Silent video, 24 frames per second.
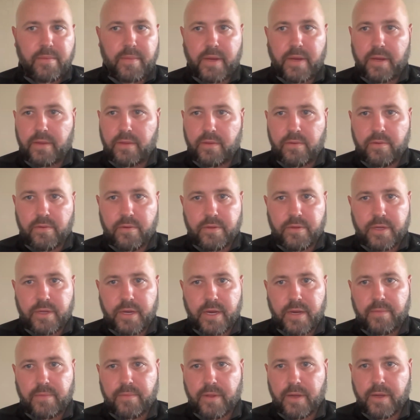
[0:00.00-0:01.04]
bang the whole
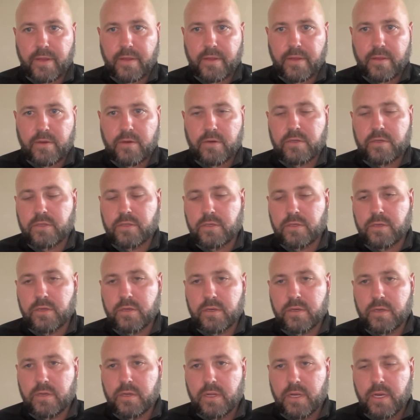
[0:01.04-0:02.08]
time, like it
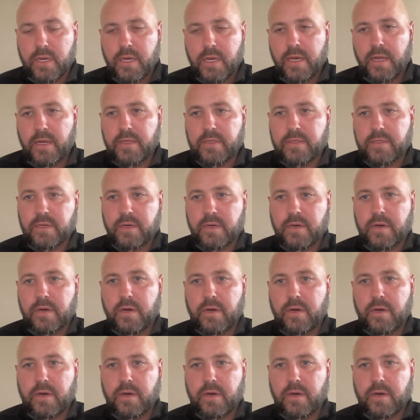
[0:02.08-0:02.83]
is